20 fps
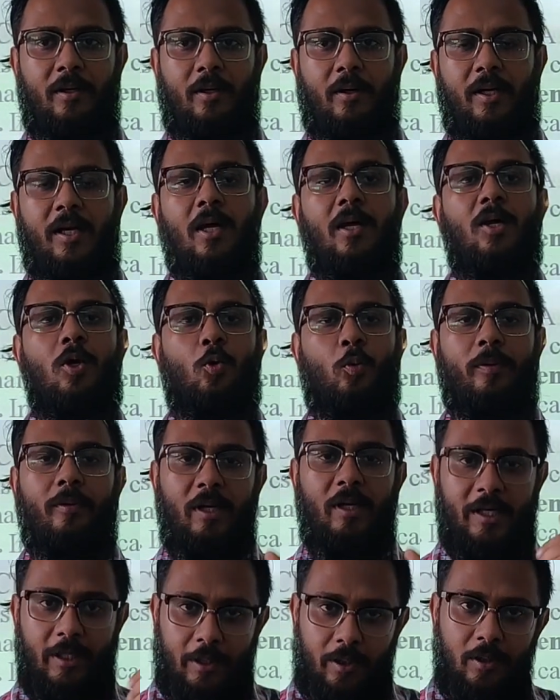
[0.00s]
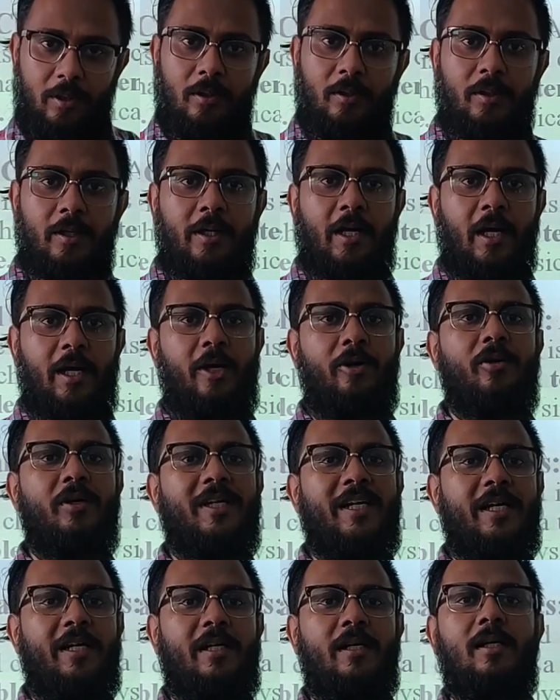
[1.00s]
Okay, we'll get into
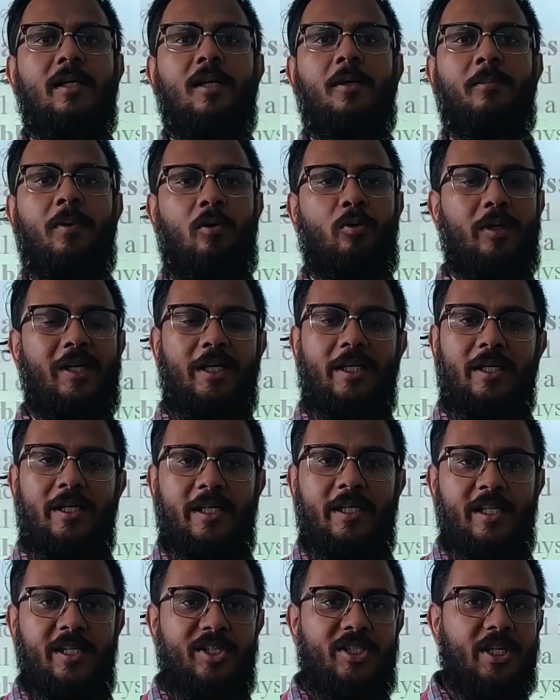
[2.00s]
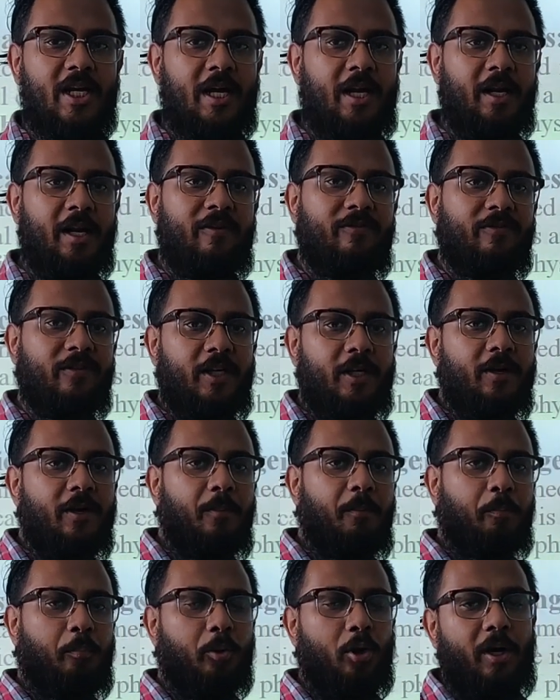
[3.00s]
detail about each and every
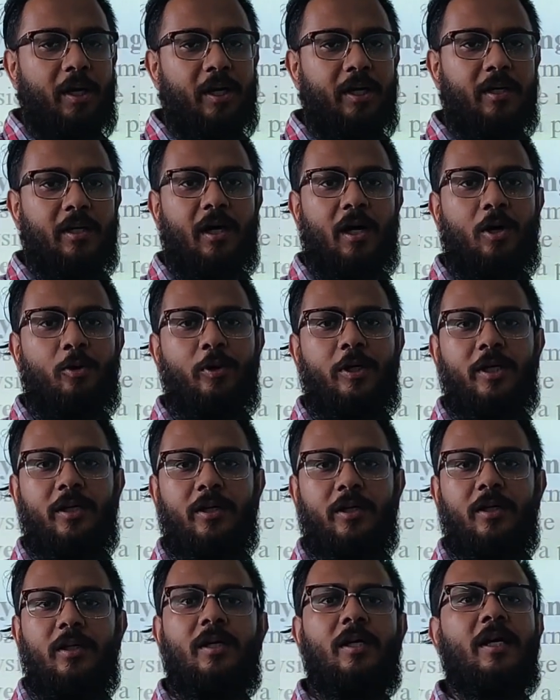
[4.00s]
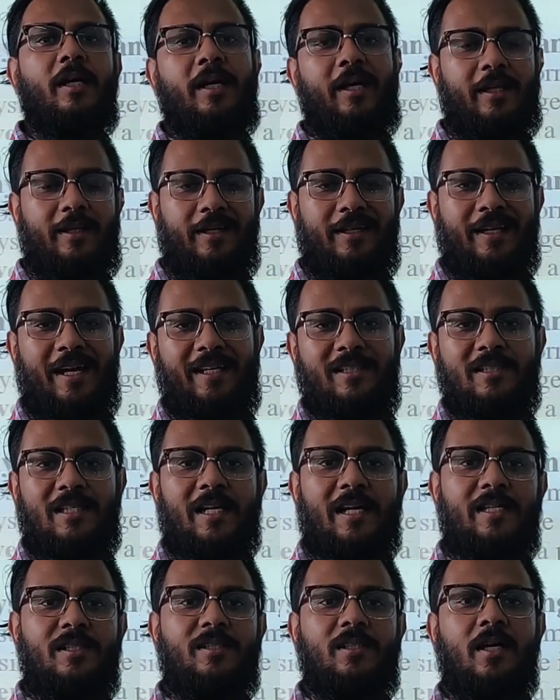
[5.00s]
point out here in the next
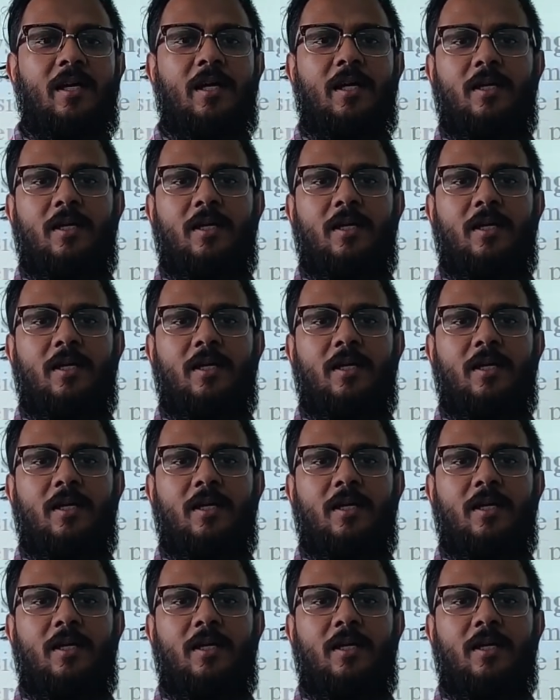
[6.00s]
slides.